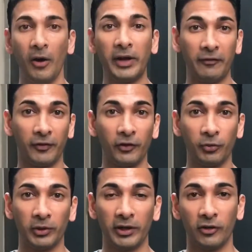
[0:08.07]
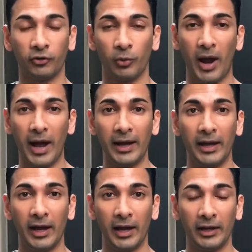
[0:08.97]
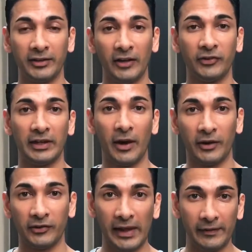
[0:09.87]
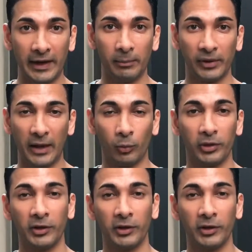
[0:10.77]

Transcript: Okay, first we're going to try uh, testing out a saline implant.